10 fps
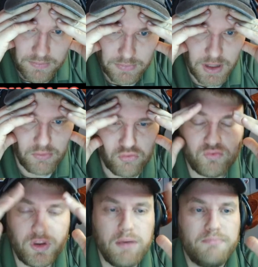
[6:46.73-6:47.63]

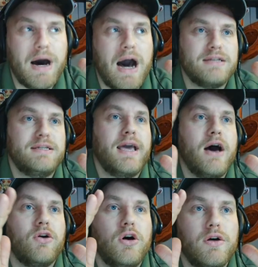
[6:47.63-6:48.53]
the boxing
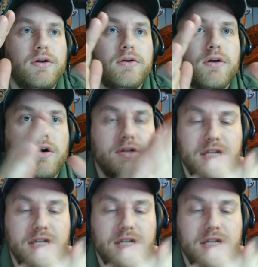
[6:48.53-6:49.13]
out on